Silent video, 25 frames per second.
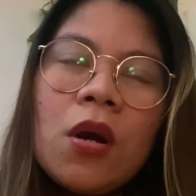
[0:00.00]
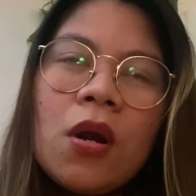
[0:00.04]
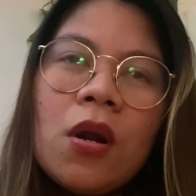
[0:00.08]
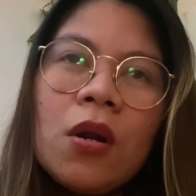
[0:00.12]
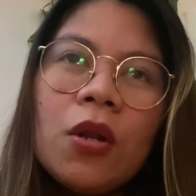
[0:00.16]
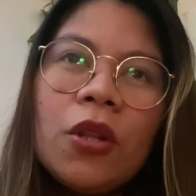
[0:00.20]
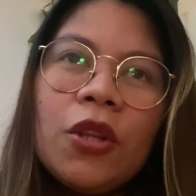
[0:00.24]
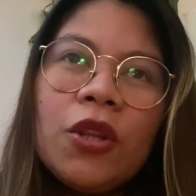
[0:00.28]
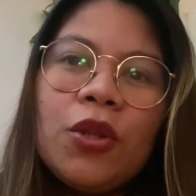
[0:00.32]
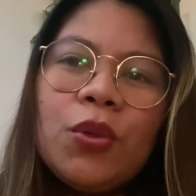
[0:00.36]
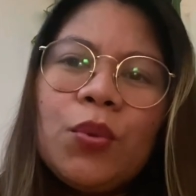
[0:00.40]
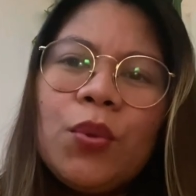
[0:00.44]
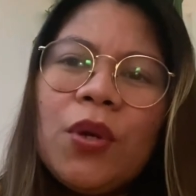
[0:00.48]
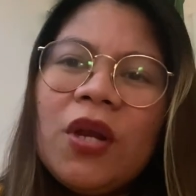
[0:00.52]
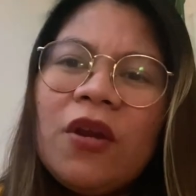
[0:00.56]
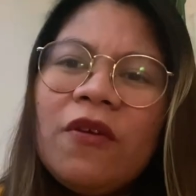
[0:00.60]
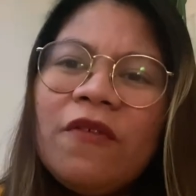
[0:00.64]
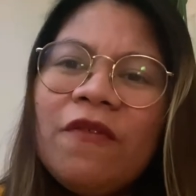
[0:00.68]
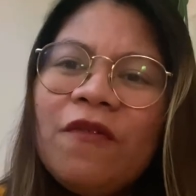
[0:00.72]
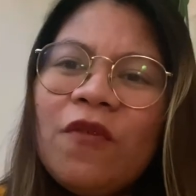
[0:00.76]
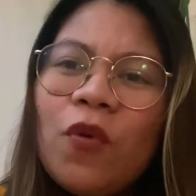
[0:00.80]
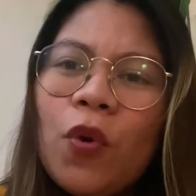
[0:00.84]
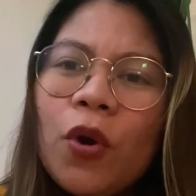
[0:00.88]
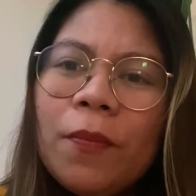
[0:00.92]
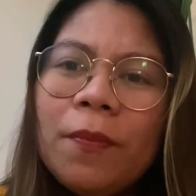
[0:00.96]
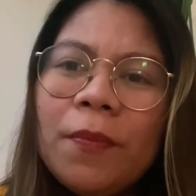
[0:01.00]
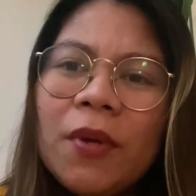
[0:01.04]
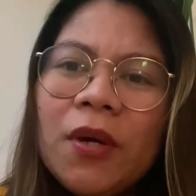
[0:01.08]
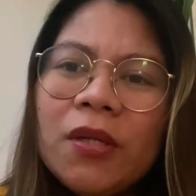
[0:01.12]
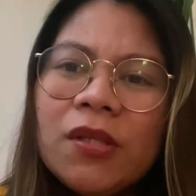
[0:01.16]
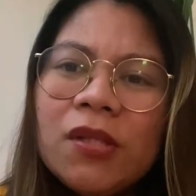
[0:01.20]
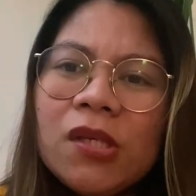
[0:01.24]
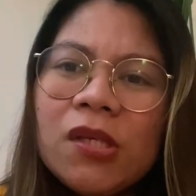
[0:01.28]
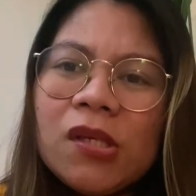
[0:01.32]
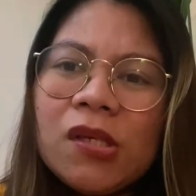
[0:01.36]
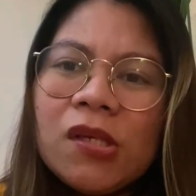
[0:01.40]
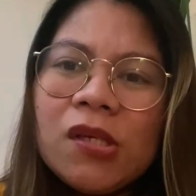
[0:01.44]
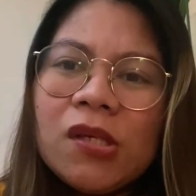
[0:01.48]
3 to 4
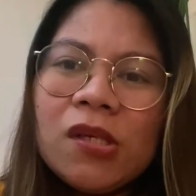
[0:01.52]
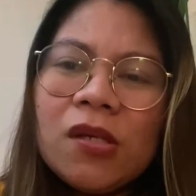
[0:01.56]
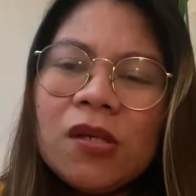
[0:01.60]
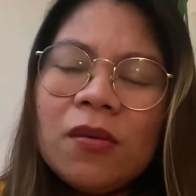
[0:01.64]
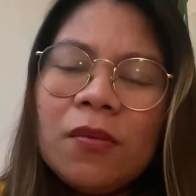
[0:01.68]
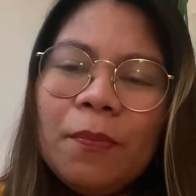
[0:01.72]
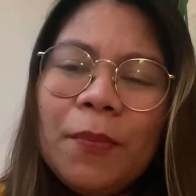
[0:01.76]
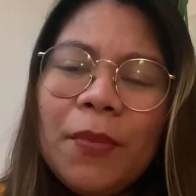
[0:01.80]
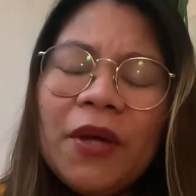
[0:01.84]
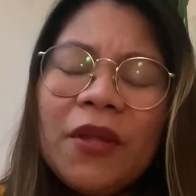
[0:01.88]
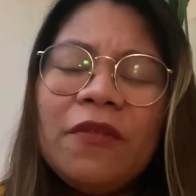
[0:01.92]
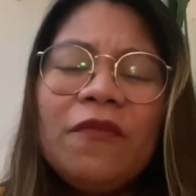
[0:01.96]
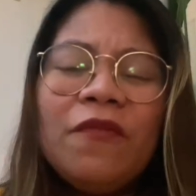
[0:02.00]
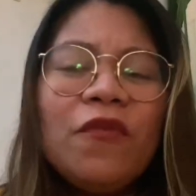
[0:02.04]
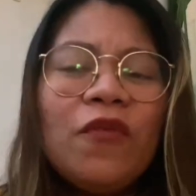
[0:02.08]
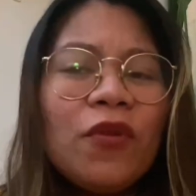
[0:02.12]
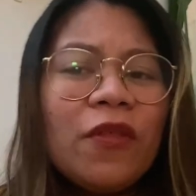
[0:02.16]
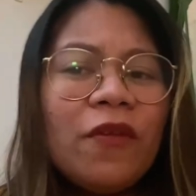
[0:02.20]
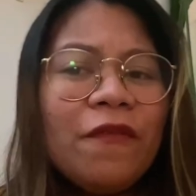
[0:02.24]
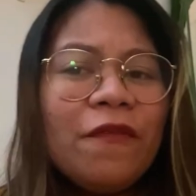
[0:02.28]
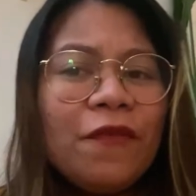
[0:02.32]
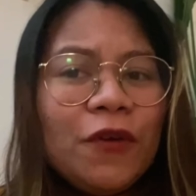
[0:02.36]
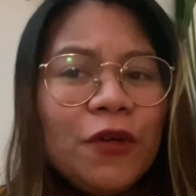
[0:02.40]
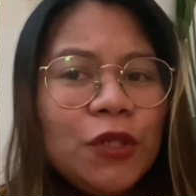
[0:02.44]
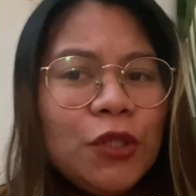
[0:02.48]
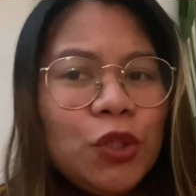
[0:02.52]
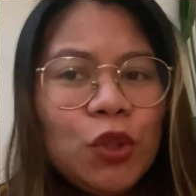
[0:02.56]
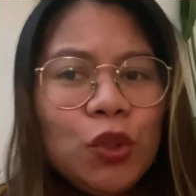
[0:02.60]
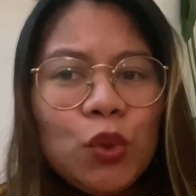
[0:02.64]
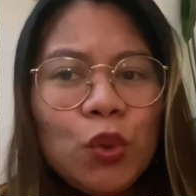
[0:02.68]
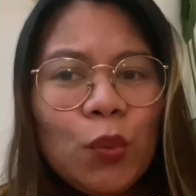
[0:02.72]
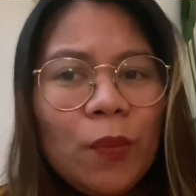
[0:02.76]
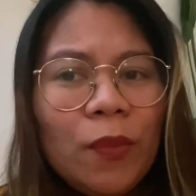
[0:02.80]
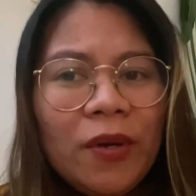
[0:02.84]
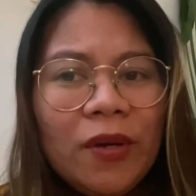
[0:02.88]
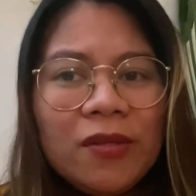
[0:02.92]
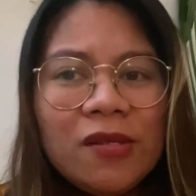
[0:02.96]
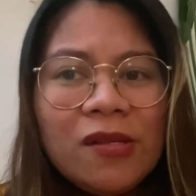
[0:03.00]
months, but for the first 2
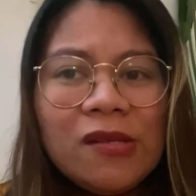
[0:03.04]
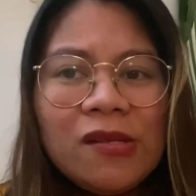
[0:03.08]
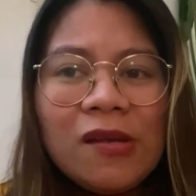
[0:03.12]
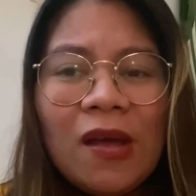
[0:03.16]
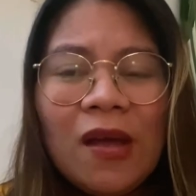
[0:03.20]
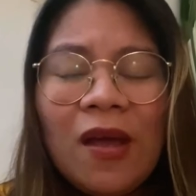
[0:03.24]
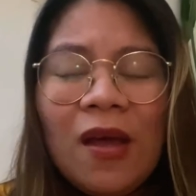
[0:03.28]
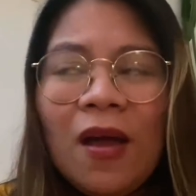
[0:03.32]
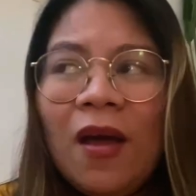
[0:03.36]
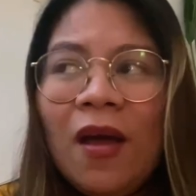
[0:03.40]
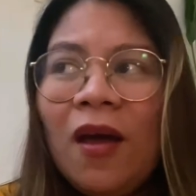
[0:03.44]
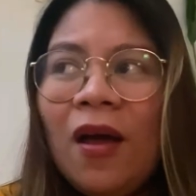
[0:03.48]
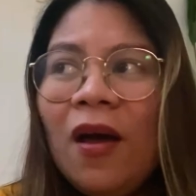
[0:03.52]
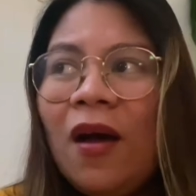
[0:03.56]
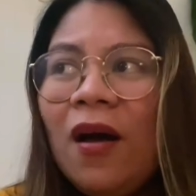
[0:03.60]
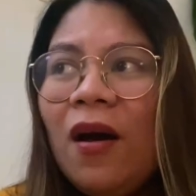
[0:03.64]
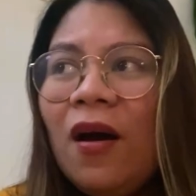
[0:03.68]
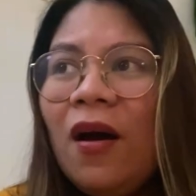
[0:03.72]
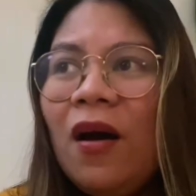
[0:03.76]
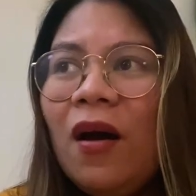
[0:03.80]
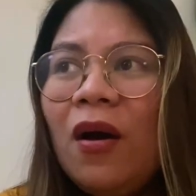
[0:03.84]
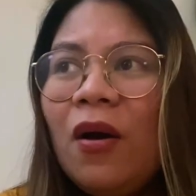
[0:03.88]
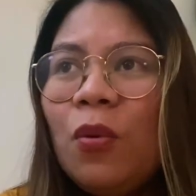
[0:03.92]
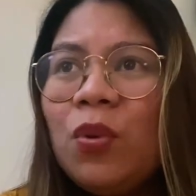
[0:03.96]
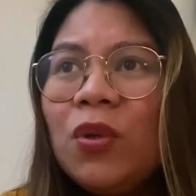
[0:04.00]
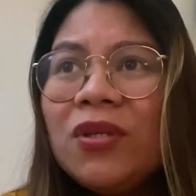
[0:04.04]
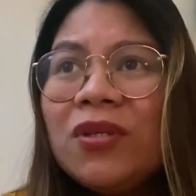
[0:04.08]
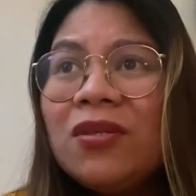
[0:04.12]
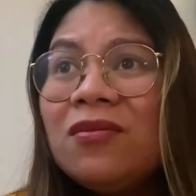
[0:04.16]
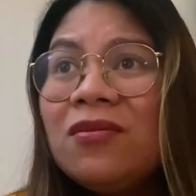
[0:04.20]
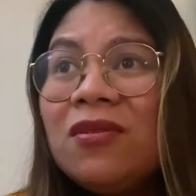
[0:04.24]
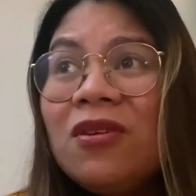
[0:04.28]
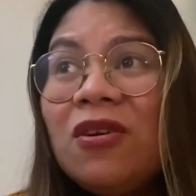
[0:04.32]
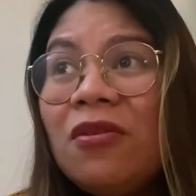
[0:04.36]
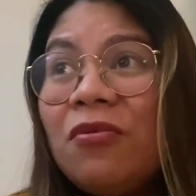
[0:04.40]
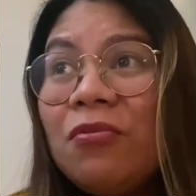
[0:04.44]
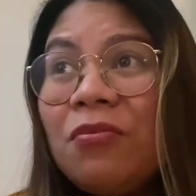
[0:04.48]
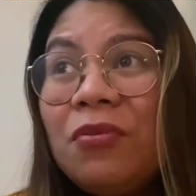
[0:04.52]
months, I was
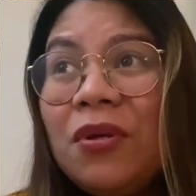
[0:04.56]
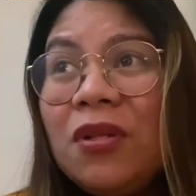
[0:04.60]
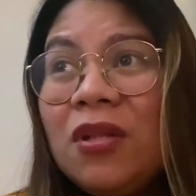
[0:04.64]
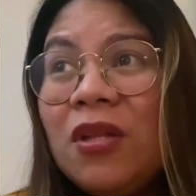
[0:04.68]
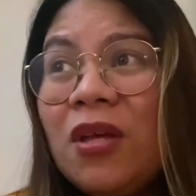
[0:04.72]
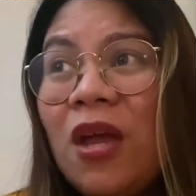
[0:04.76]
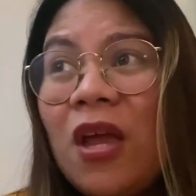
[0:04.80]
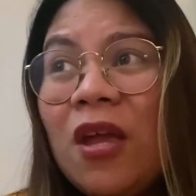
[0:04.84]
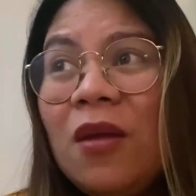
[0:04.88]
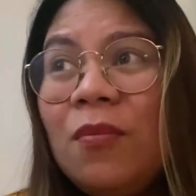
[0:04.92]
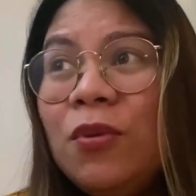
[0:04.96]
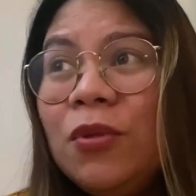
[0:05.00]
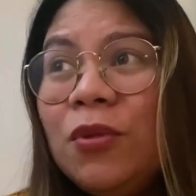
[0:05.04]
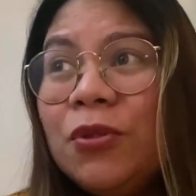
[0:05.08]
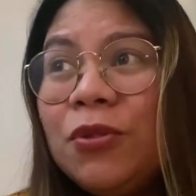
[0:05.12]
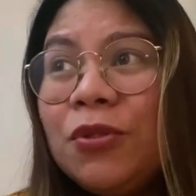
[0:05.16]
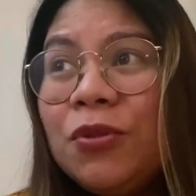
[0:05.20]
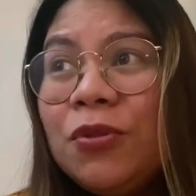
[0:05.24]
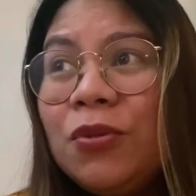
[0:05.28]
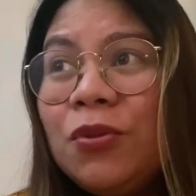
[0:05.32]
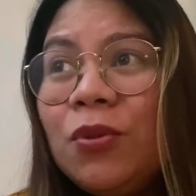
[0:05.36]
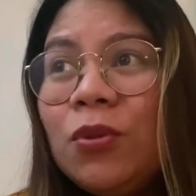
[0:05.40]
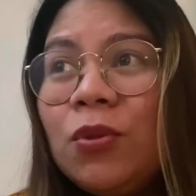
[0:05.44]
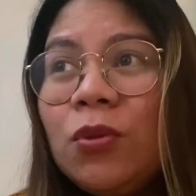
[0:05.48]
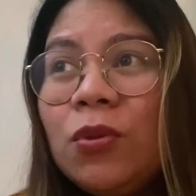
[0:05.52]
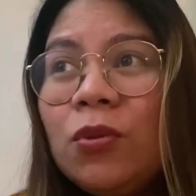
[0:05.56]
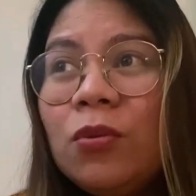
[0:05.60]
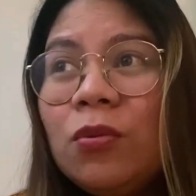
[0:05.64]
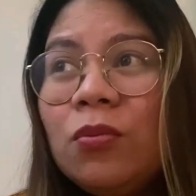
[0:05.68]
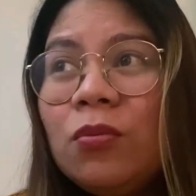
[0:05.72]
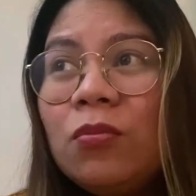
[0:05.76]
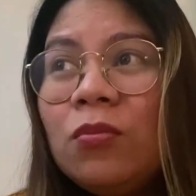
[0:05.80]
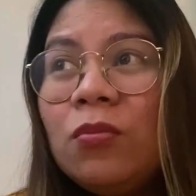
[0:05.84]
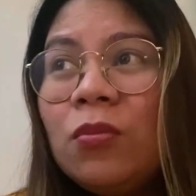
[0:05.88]
not really able to